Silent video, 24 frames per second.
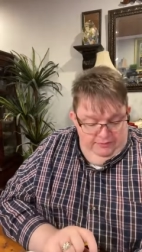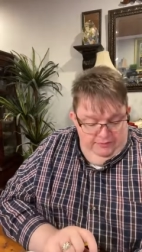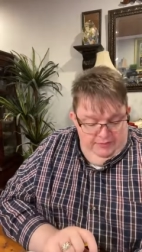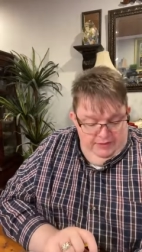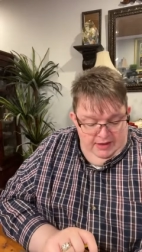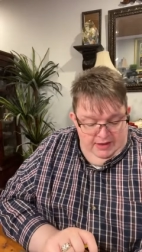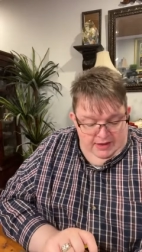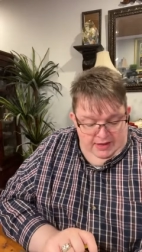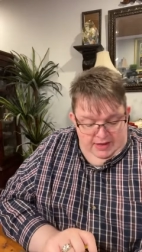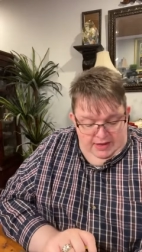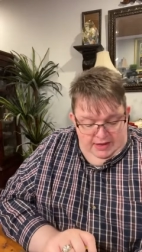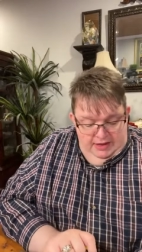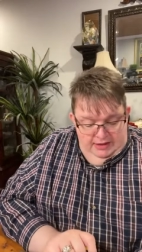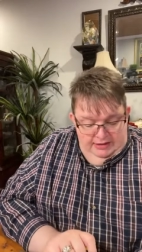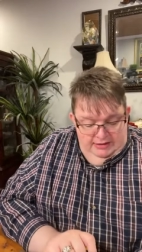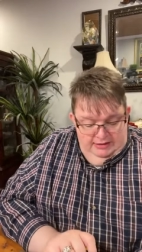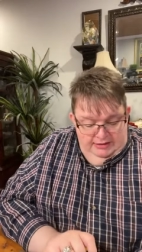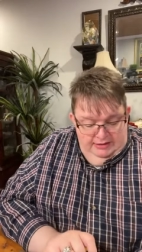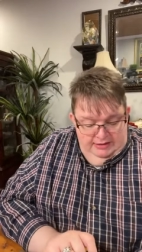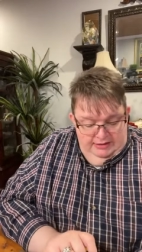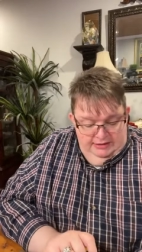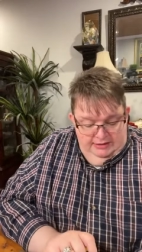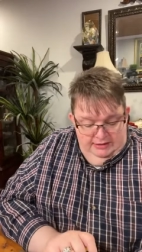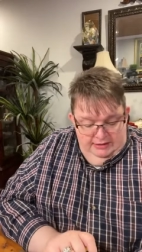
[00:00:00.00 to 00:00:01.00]
It
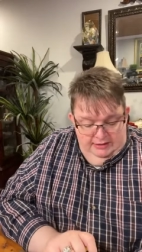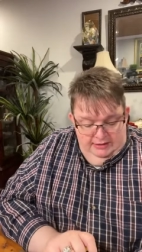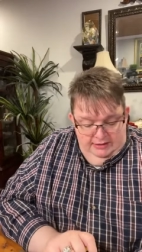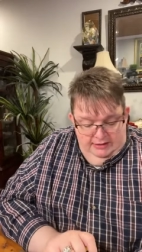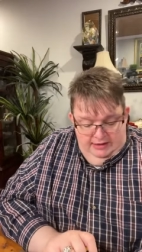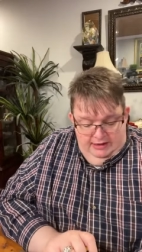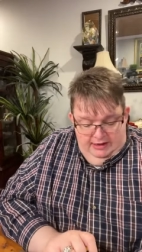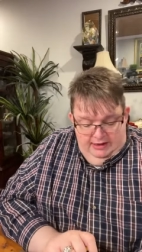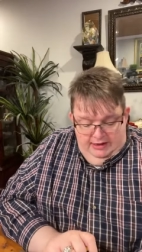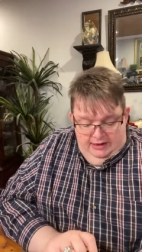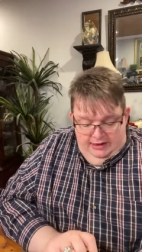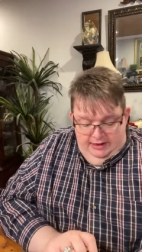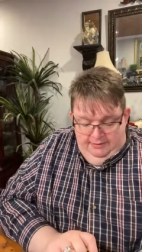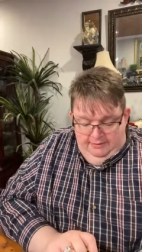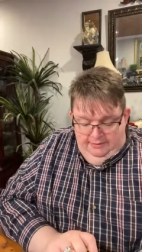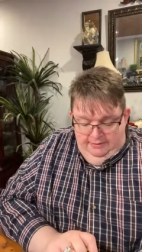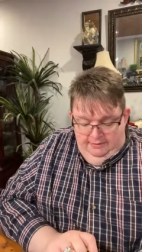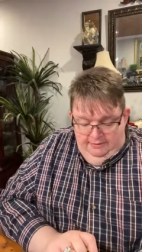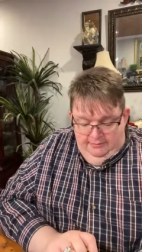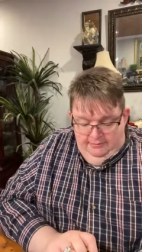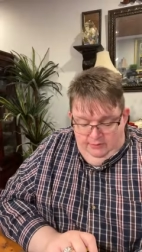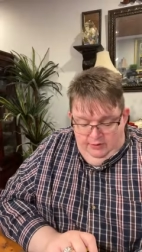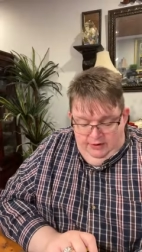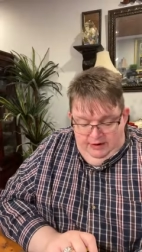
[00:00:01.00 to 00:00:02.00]
says
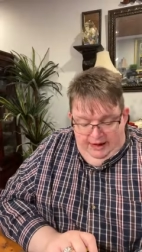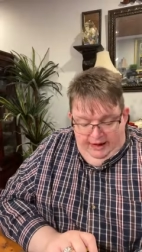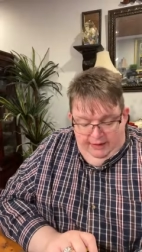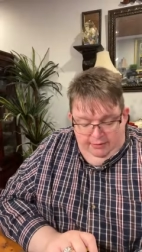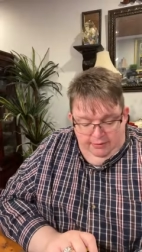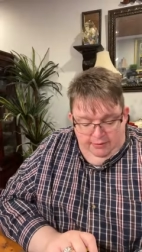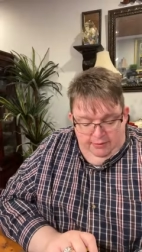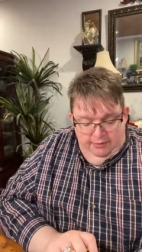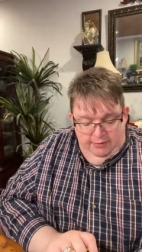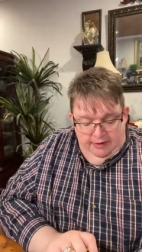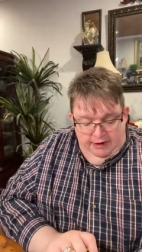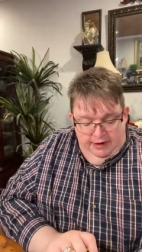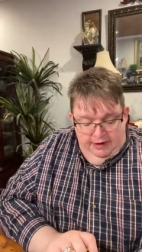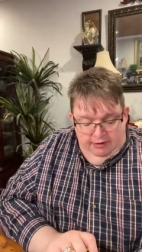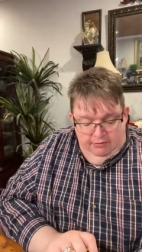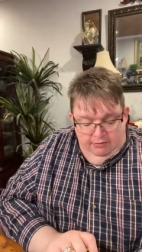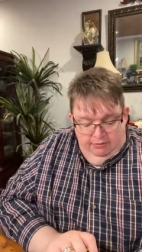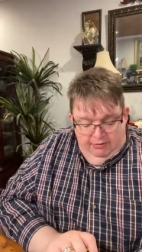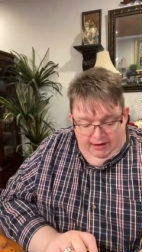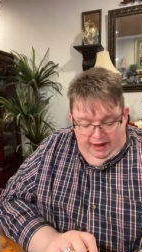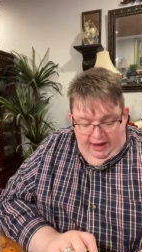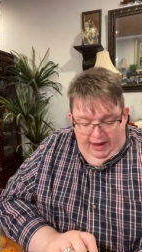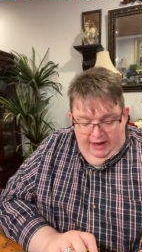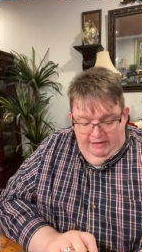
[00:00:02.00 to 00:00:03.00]
um, when Abram
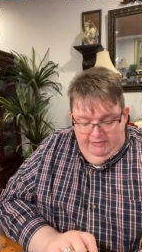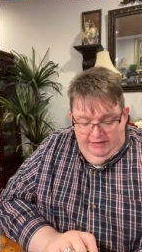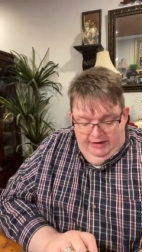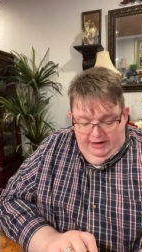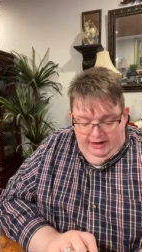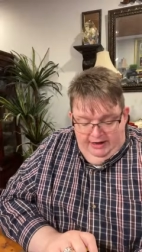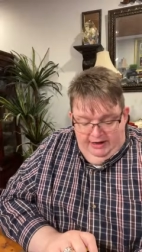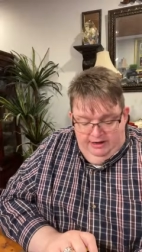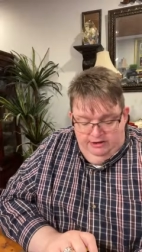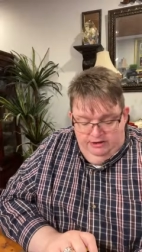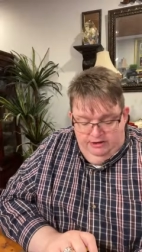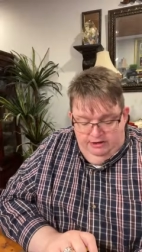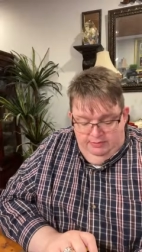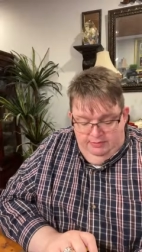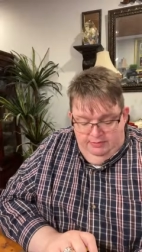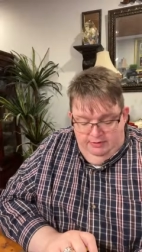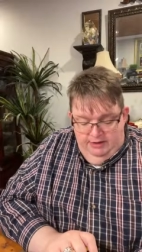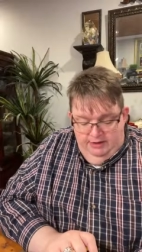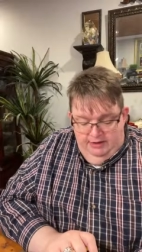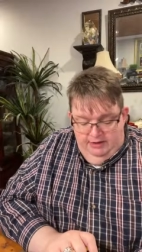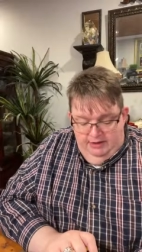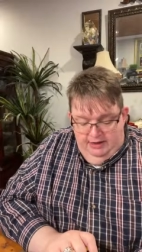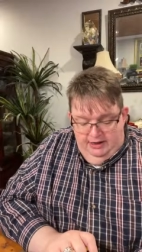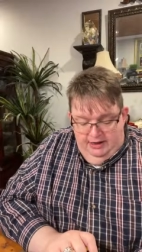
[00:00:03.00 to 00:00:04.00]
arrived in Egypt,
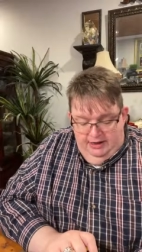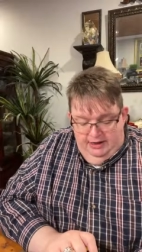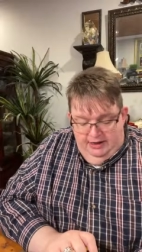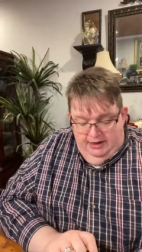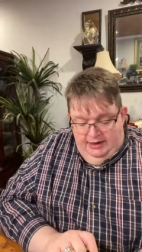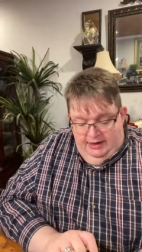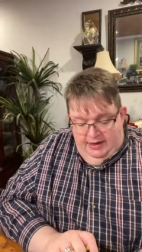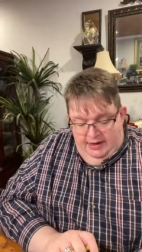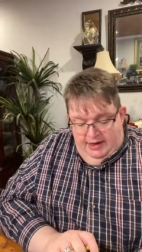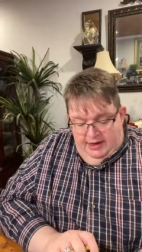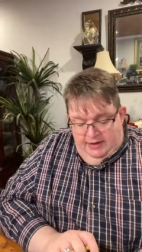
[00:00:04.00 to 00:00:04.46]
uh,